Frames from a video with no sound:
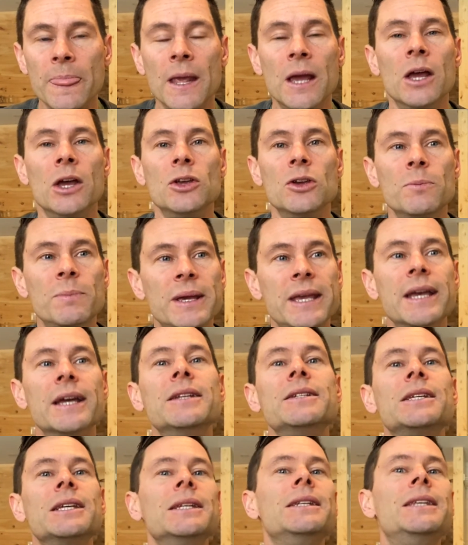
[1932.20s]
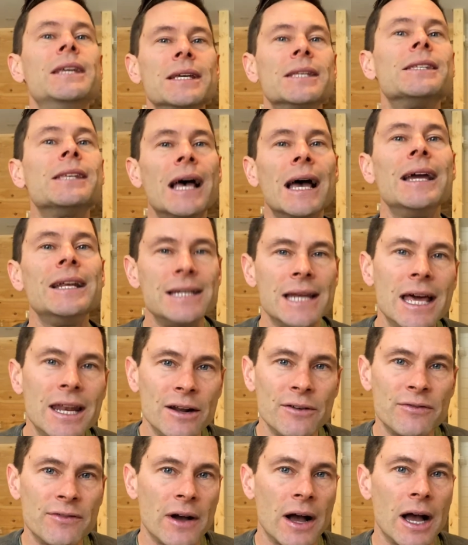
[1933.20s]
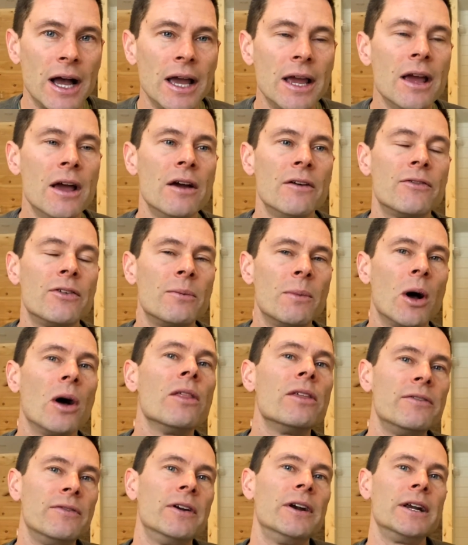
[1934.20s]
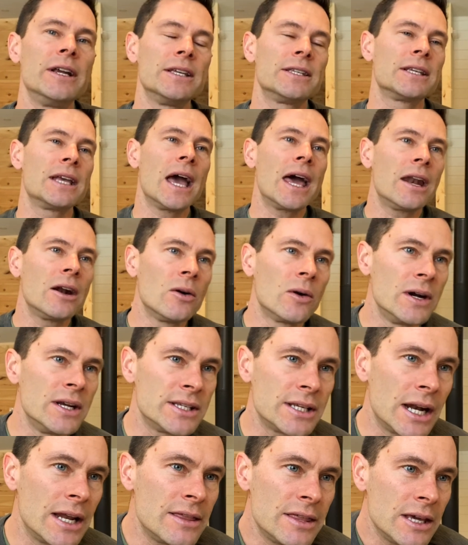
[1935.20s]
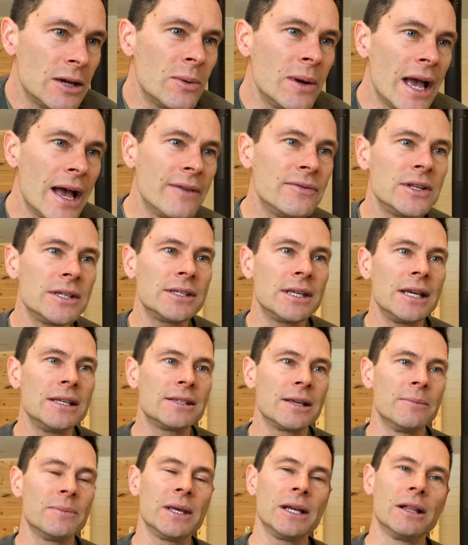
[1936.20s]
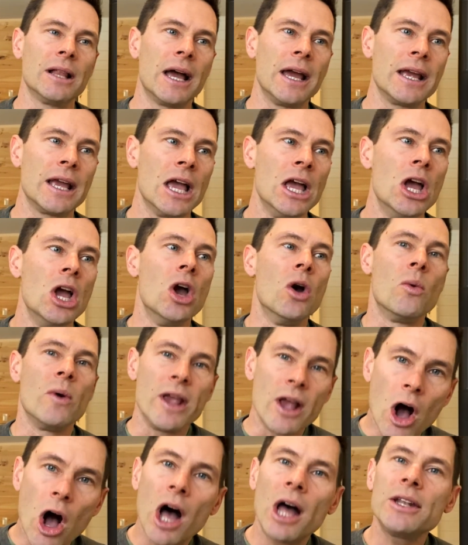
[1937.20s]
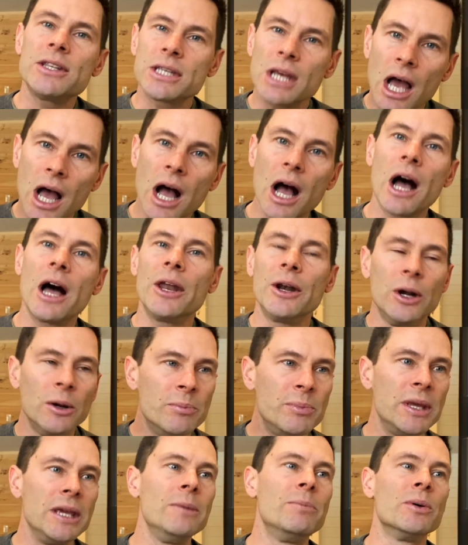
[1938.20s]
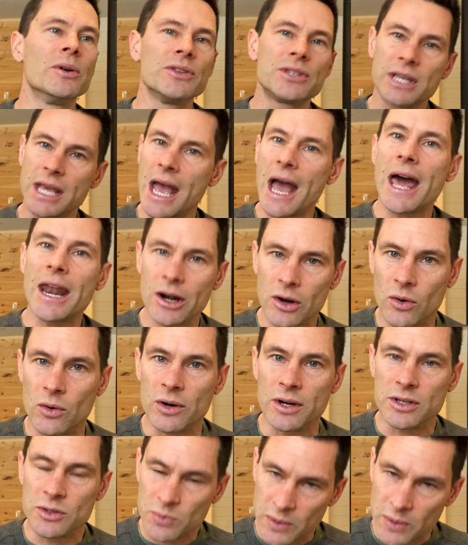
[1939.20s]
You begin to disidentify from all the various categories. And I think we have to say something like, we ought to honor people's categories.